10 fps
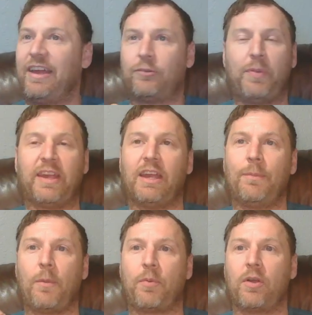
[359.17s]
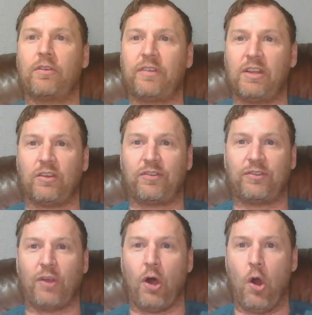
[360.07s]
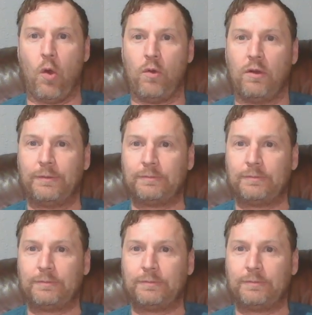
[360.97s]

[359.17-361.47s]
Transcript: is picking up the birdseed is so